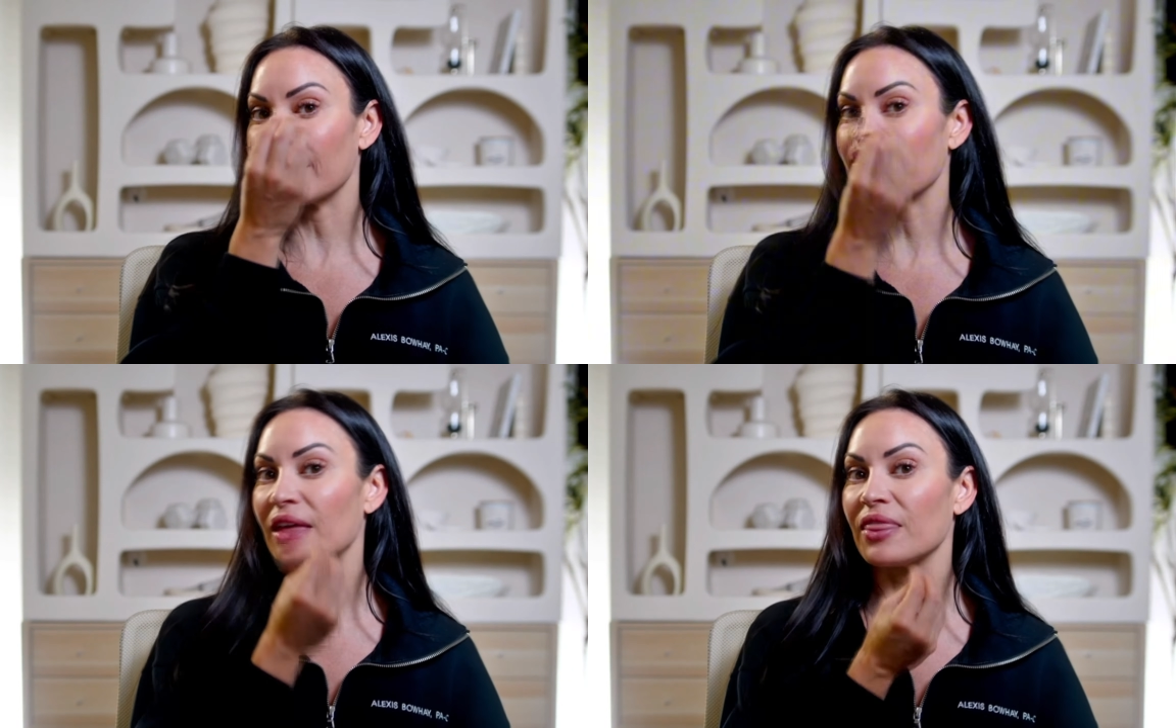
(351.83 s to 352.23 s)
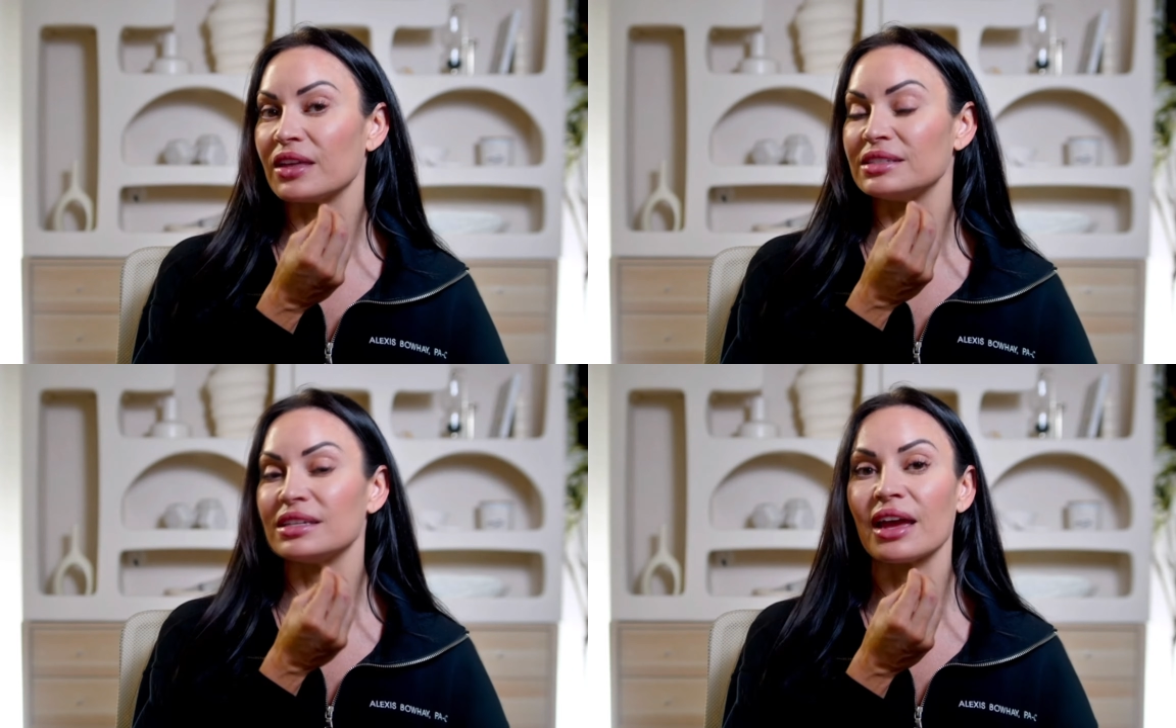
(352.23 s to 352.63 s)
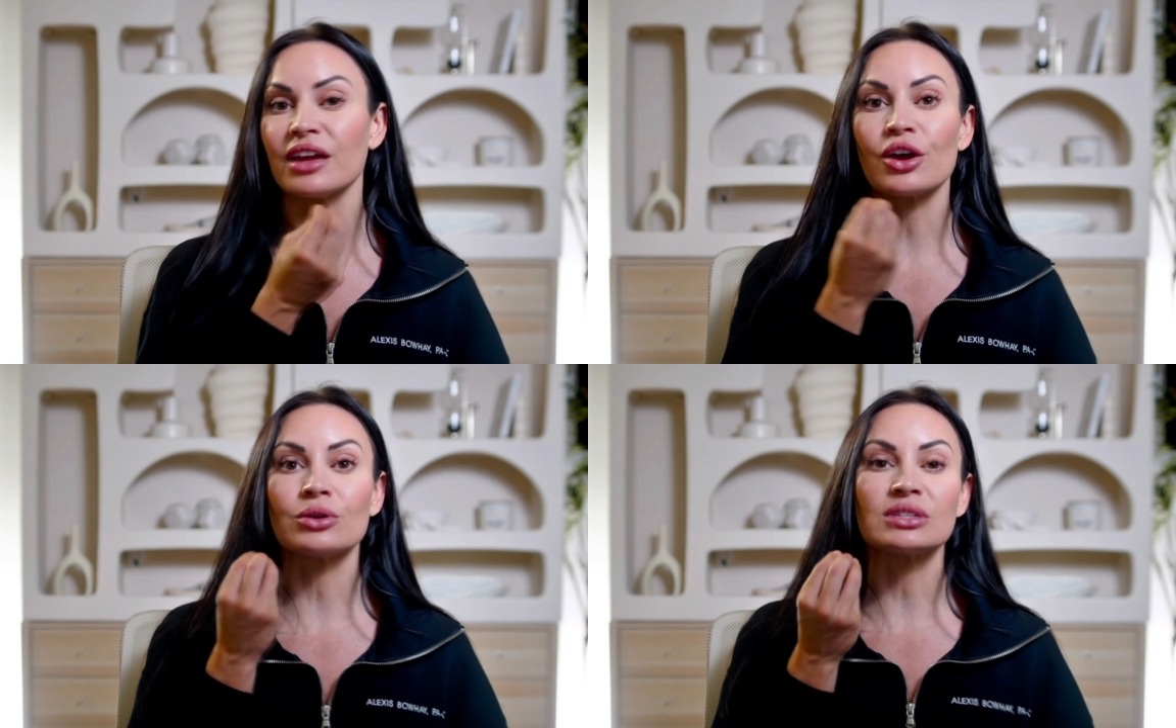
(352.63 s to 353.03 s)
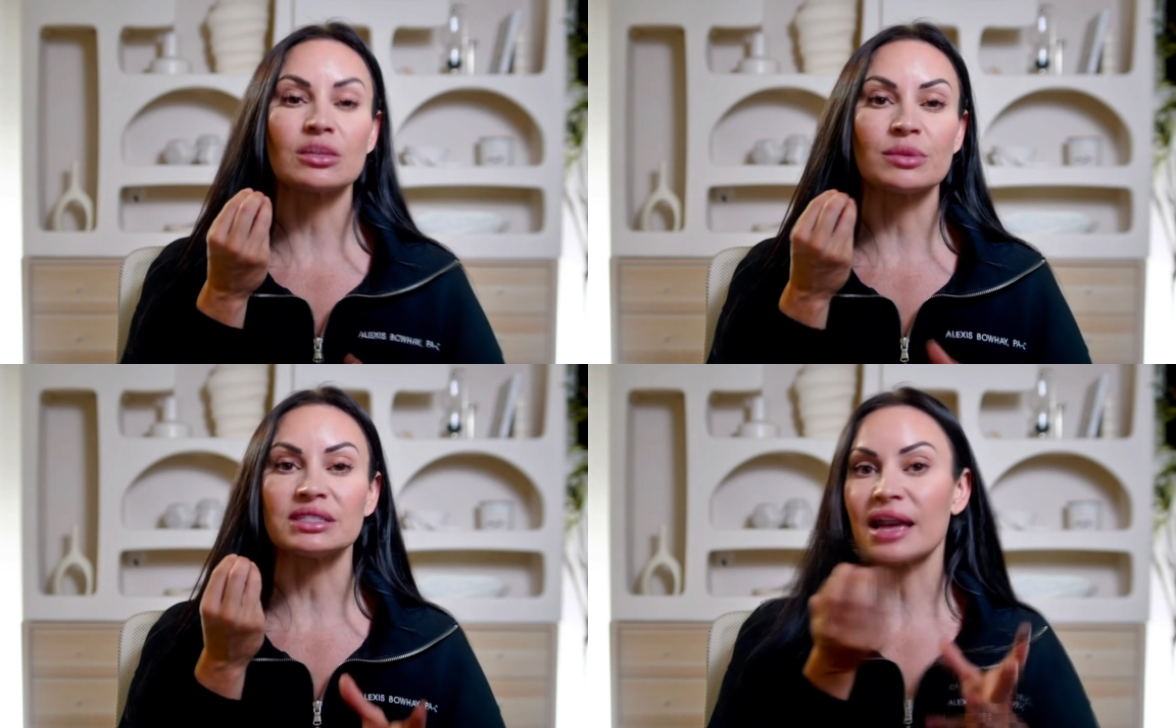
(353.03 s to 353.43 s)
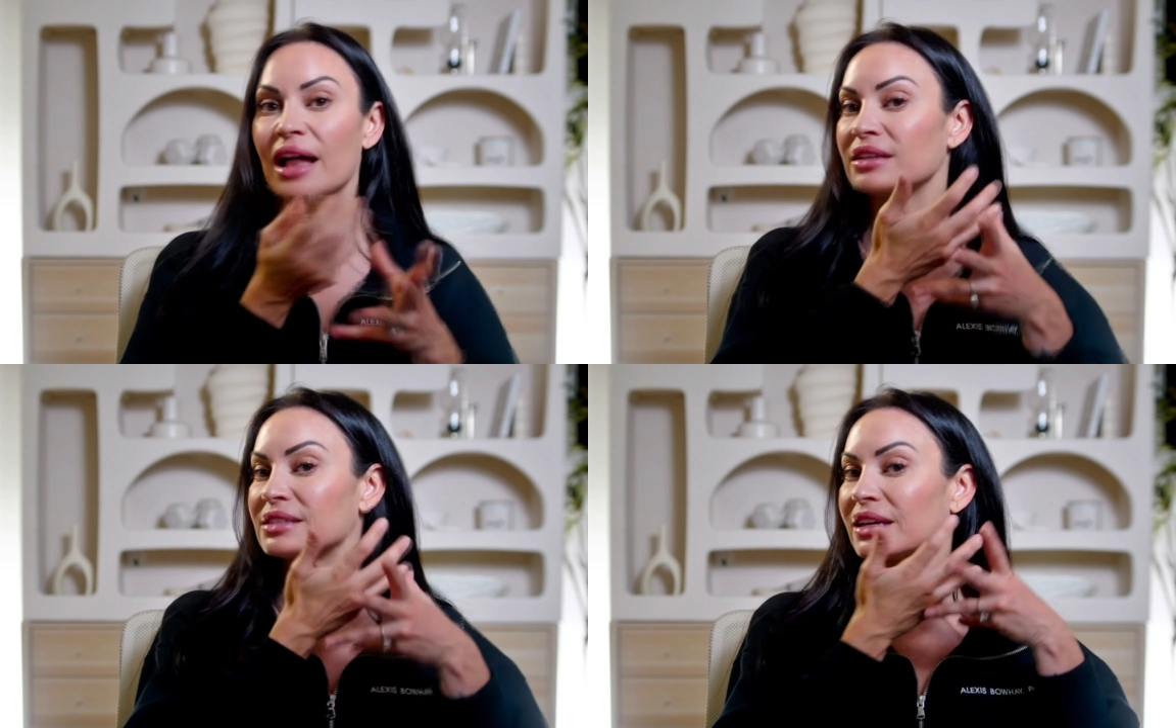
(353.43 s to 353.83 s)
and then the DAOs and the
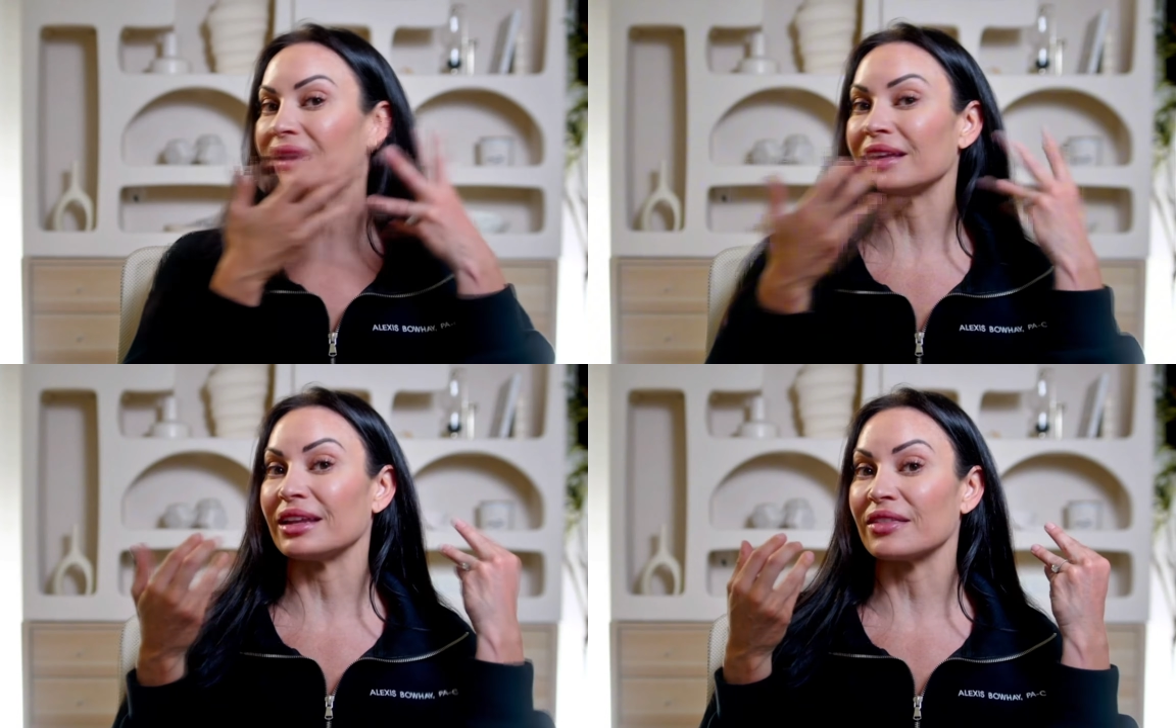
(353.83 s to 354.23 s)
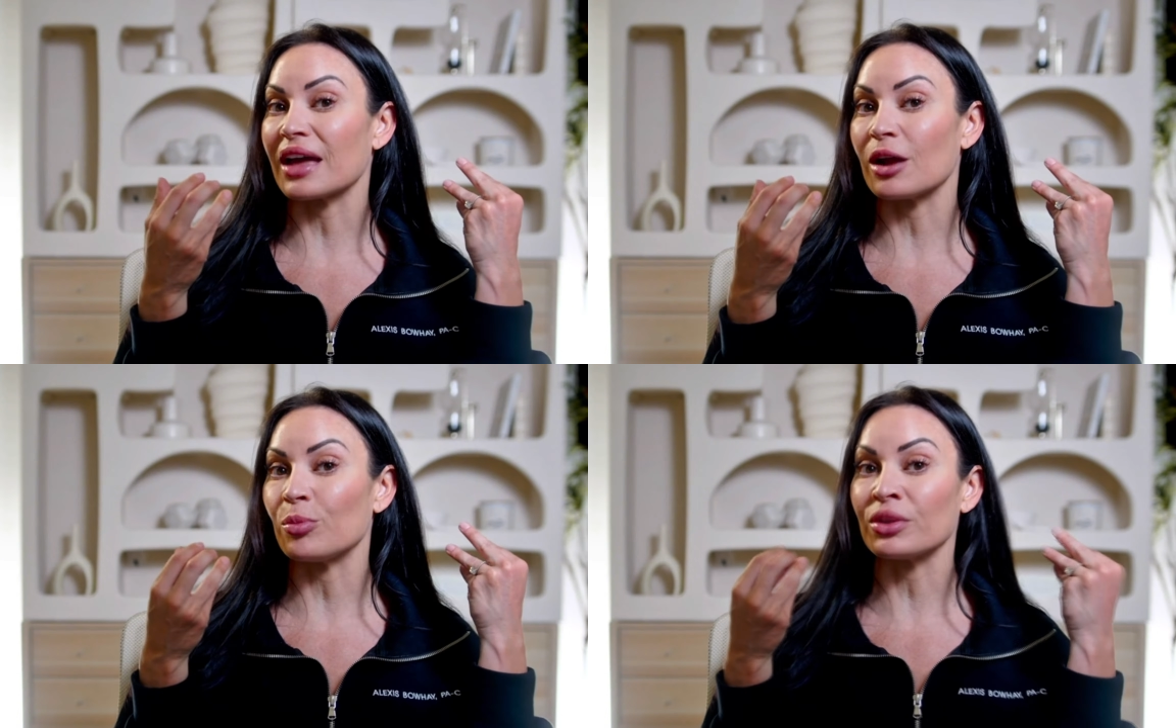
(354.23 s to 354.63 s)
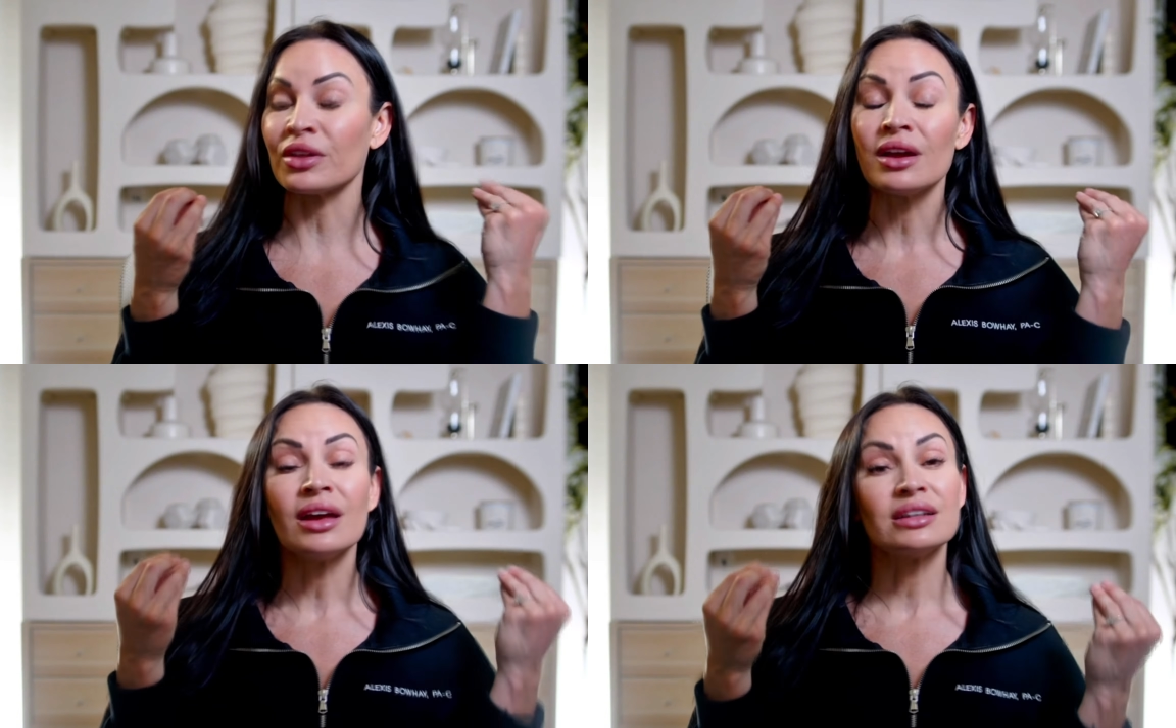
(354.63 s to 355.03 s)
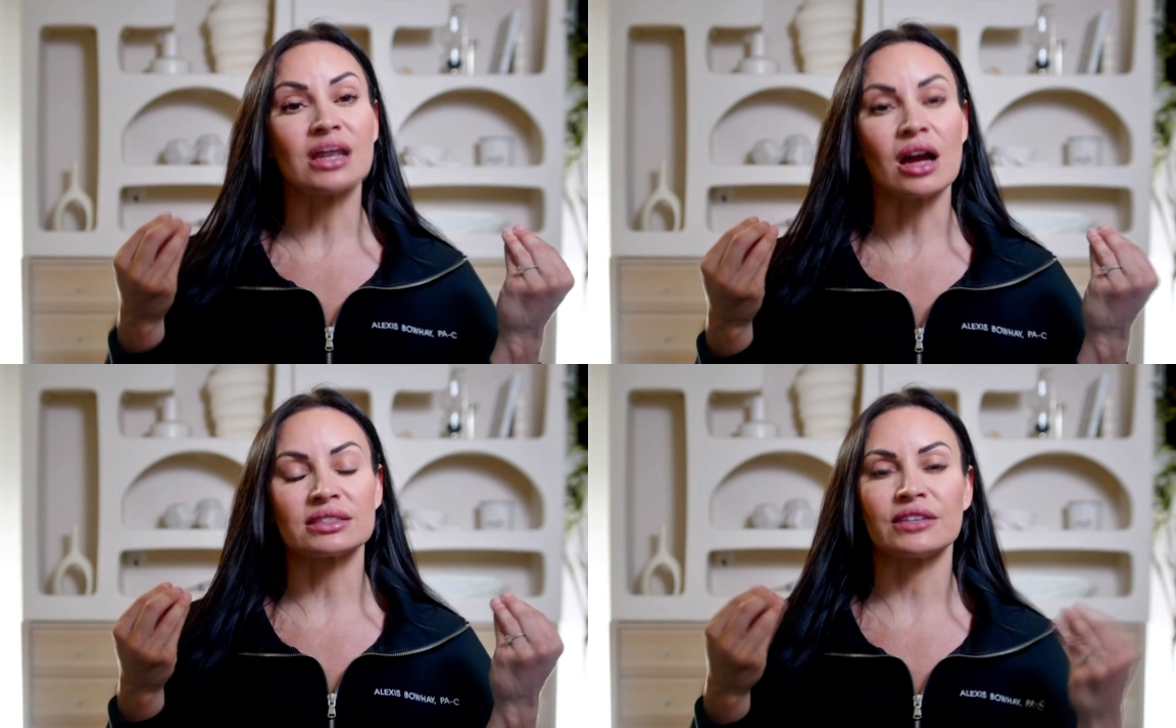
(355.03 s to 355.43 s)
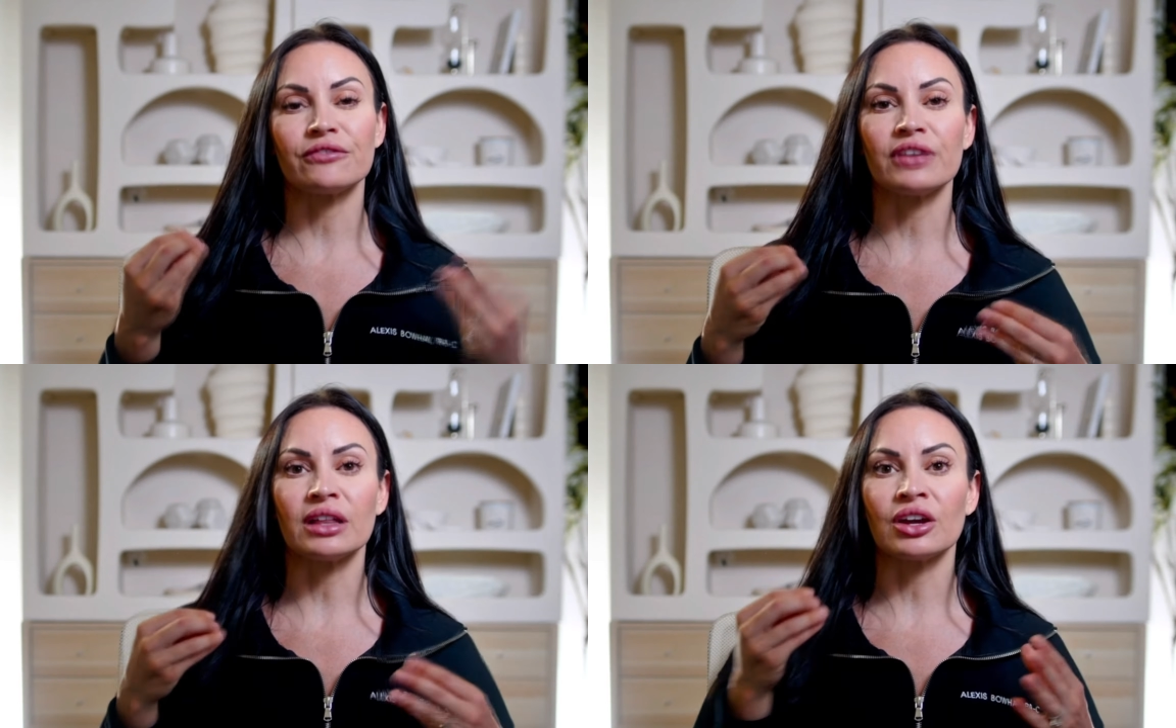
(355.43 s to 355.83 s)
mentalis and cleaning that up with tox and
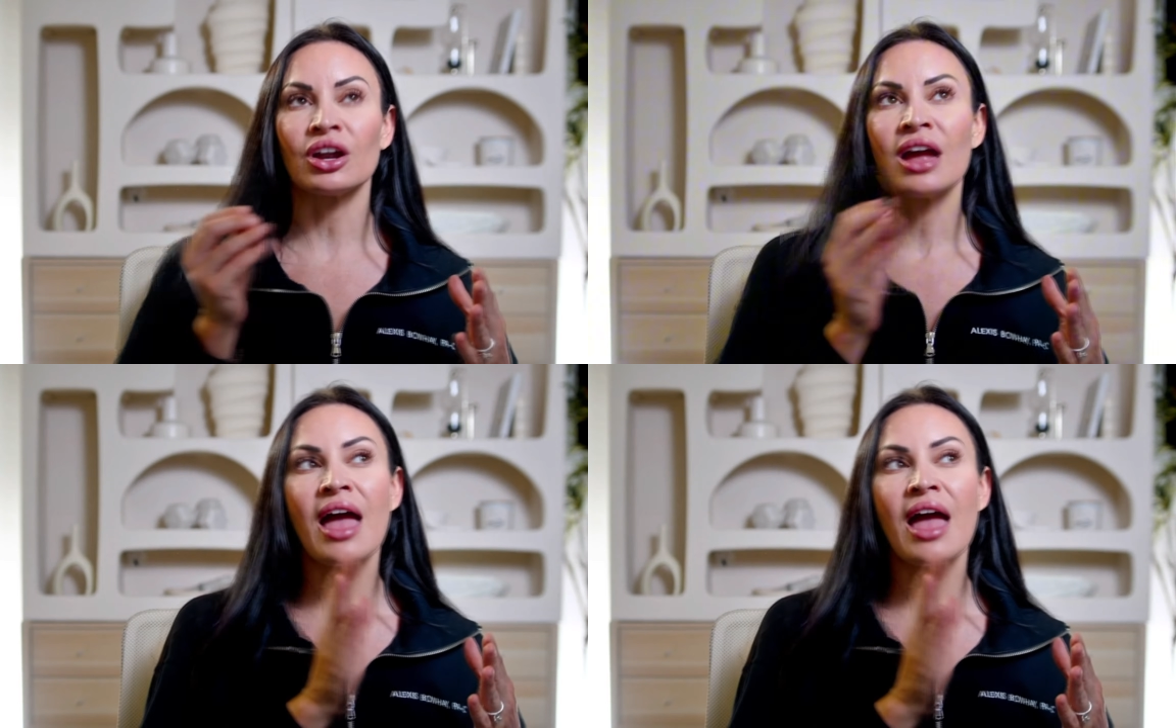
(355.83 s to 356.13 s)
filler.